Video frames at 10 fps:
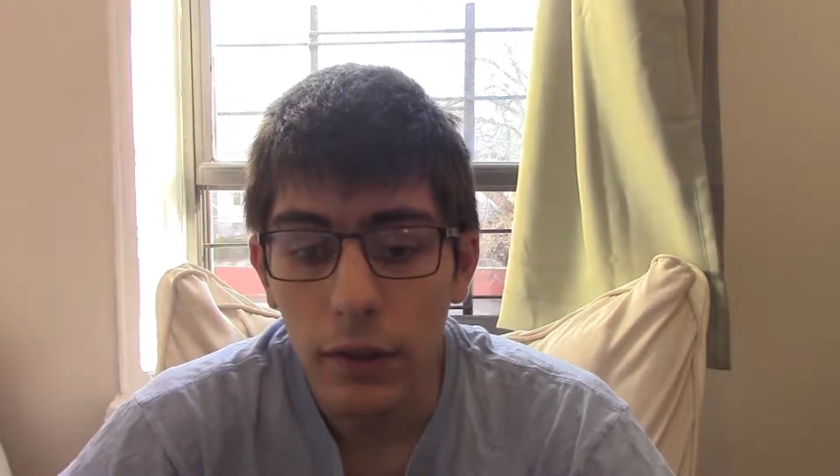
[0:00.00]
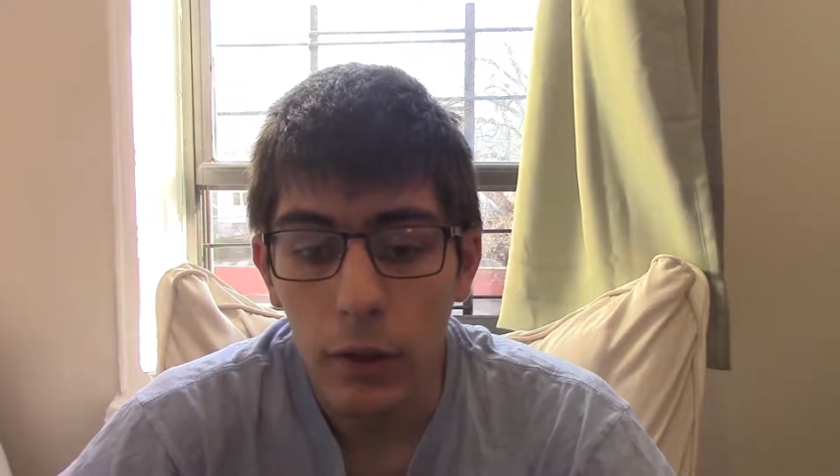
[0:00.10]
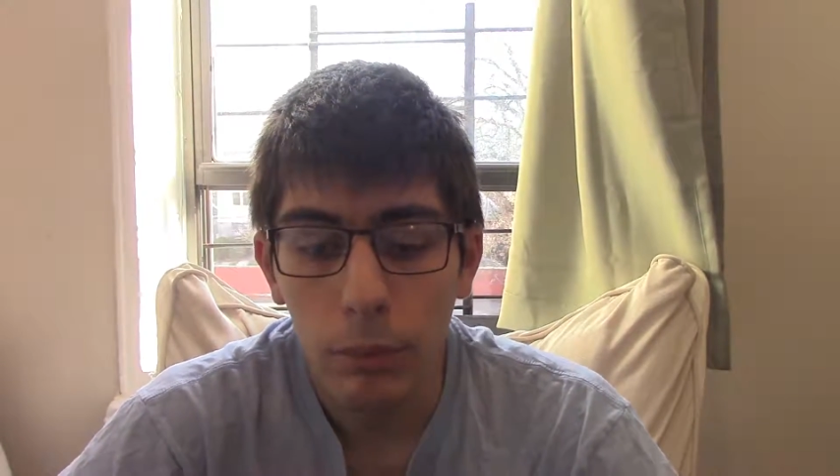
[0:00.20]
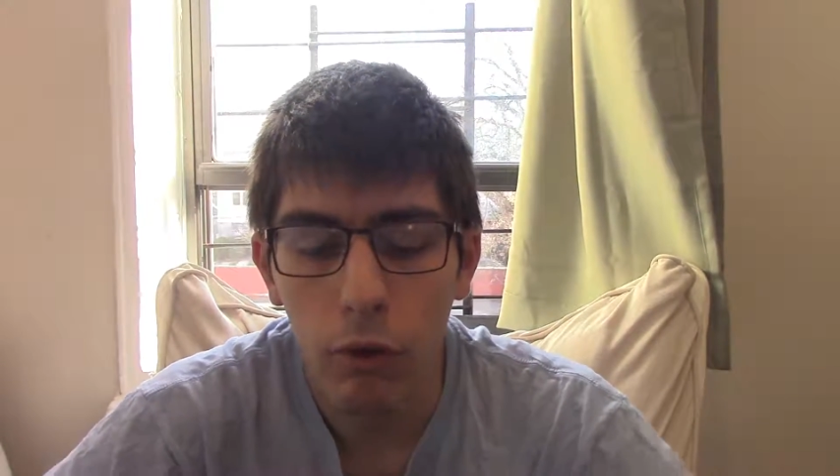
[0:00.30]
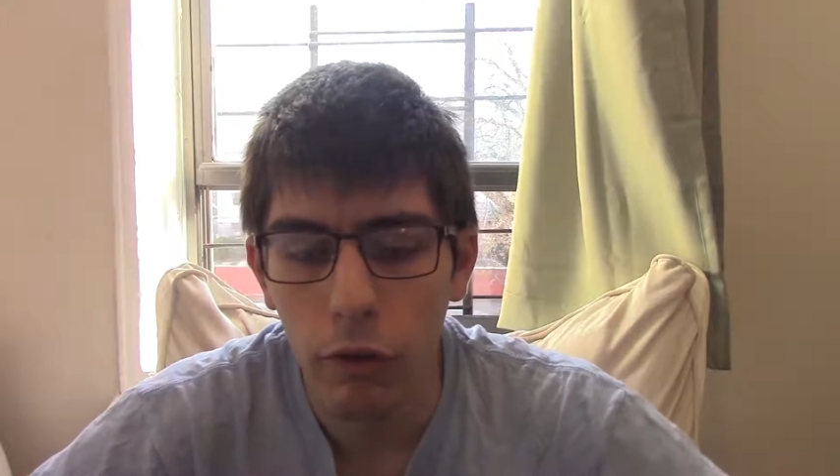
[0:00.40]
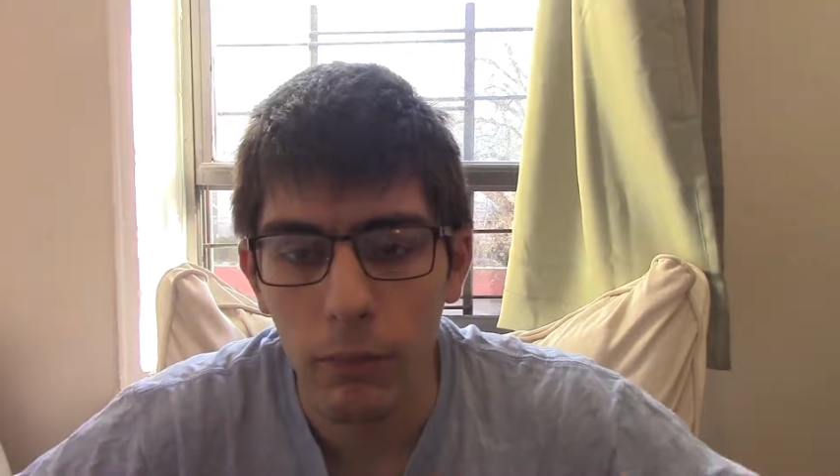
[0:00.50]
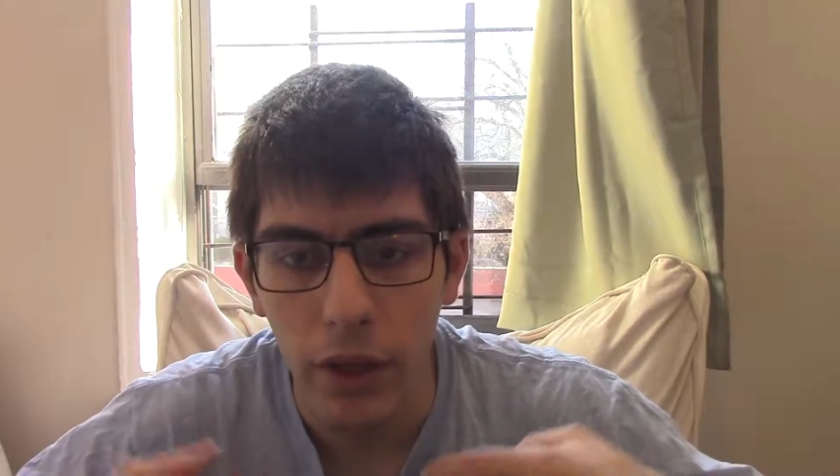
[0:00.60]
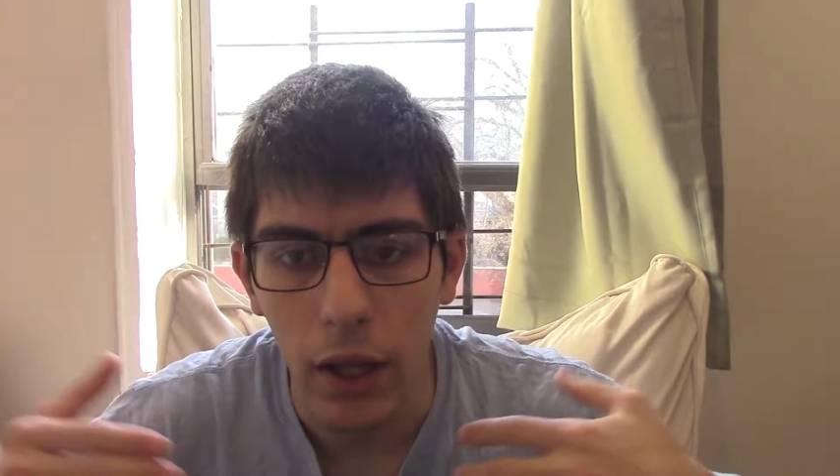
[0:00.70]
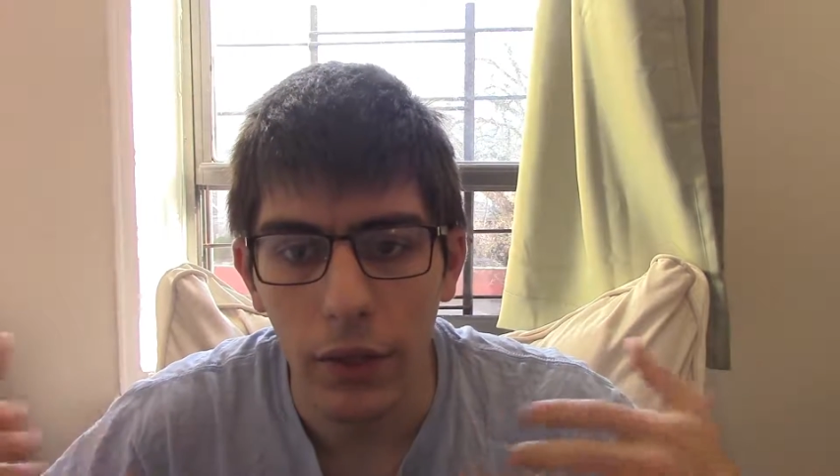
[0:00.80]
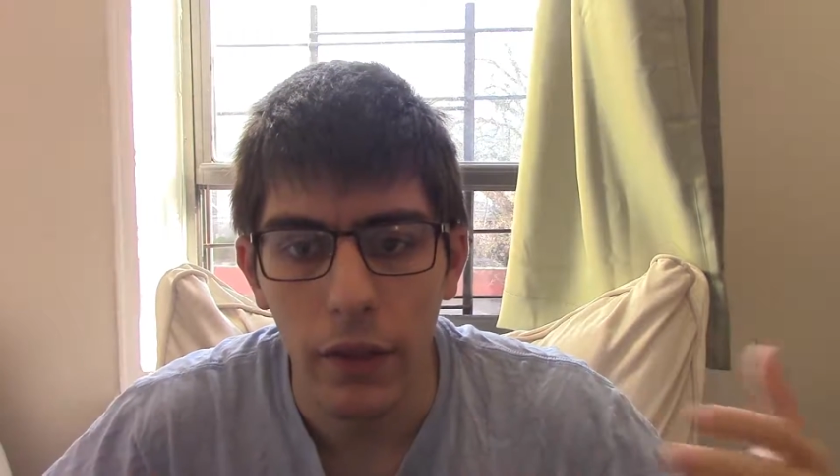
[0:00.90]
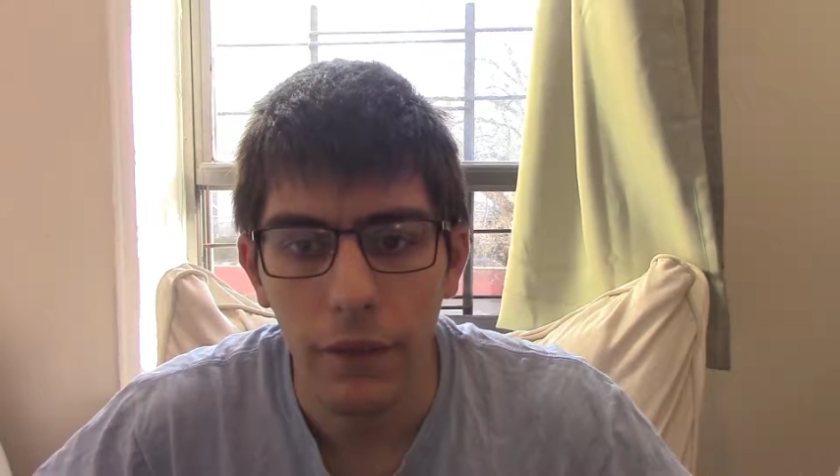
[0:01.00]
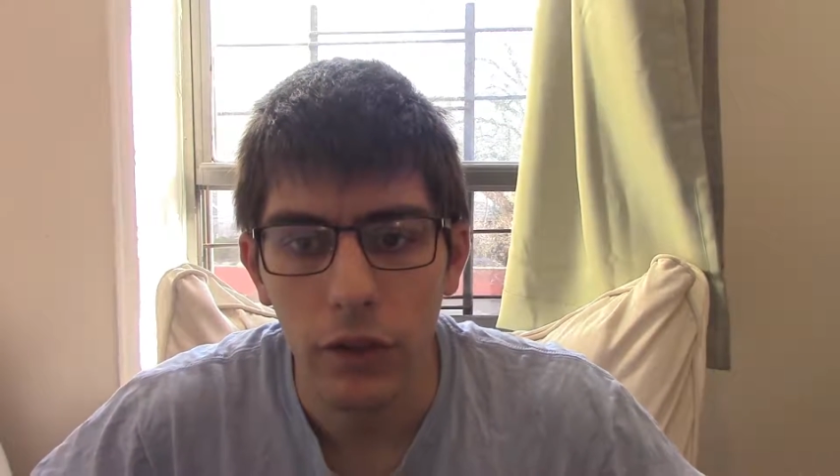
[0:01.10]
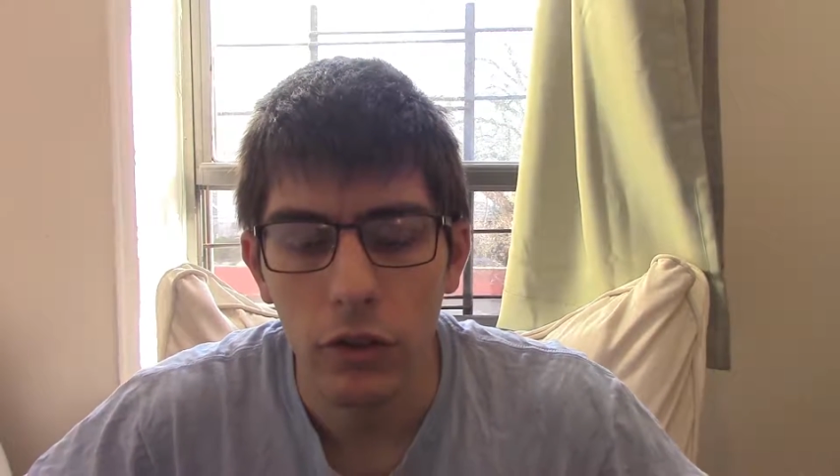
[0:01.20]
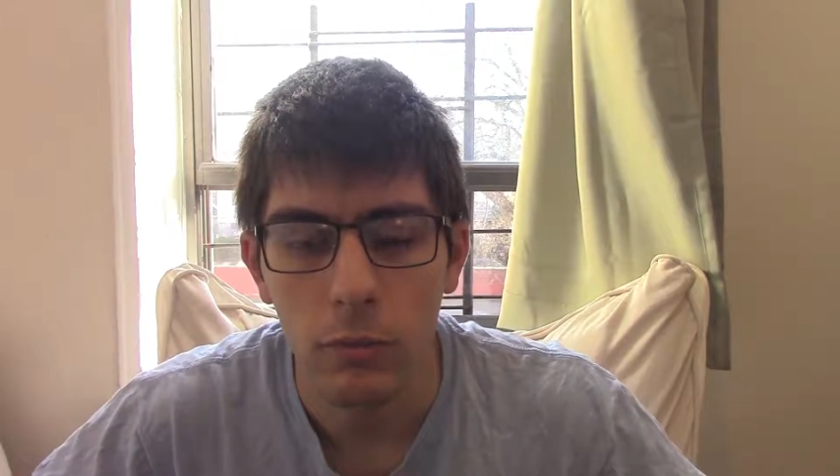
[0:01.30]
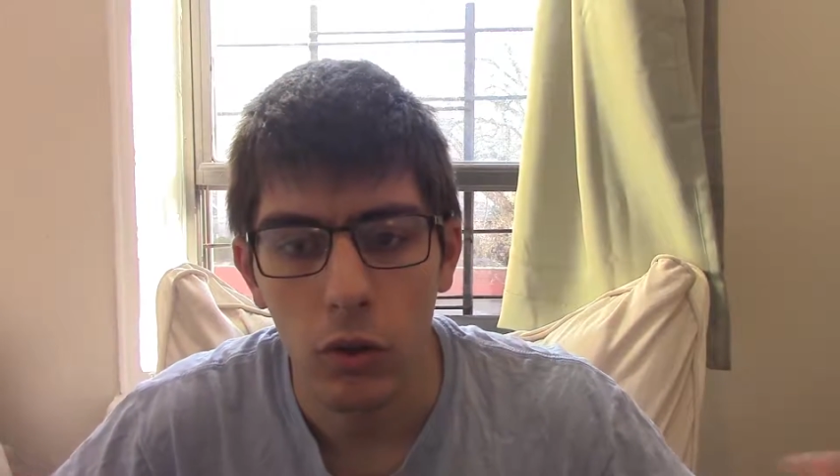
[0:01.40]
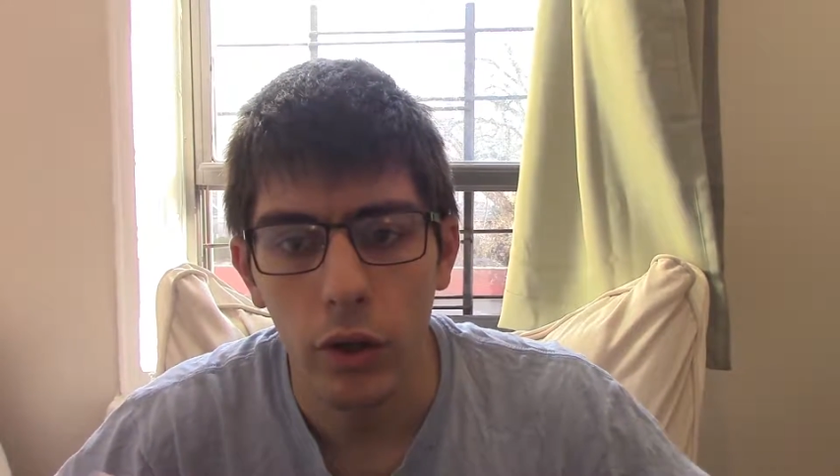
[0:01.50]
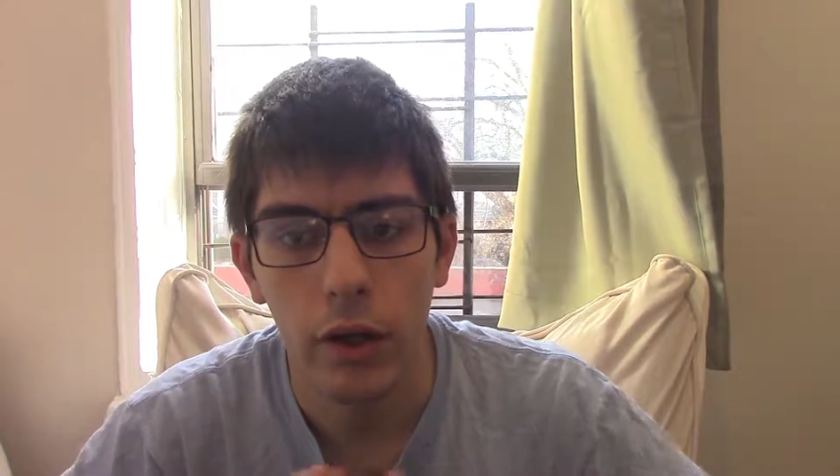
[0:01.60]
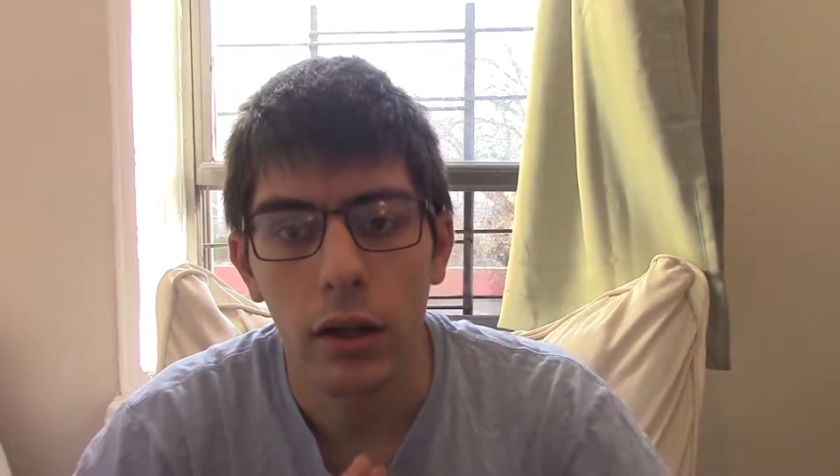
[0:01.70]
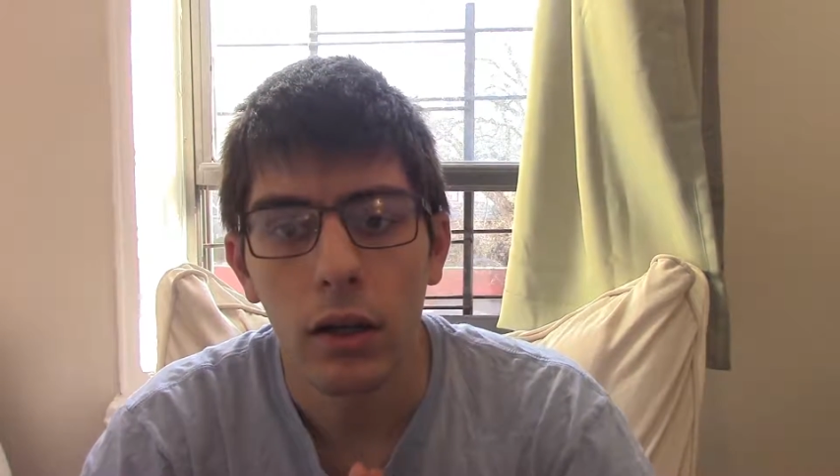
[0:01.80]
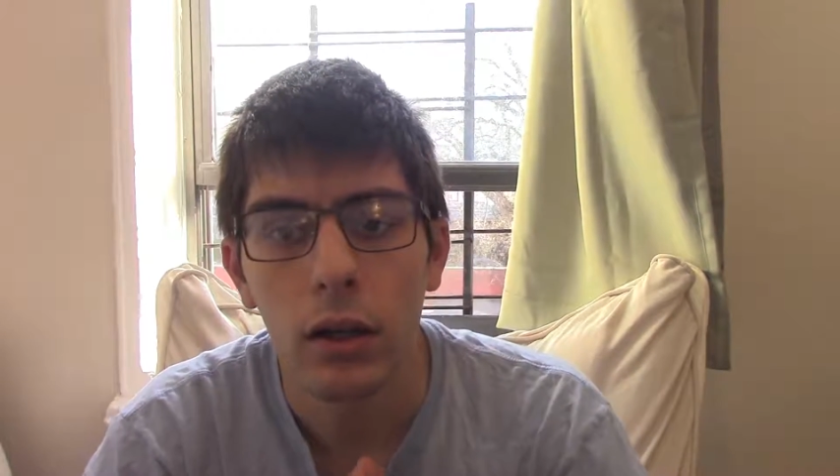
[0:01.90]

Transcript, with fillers: There are programs out there that do more,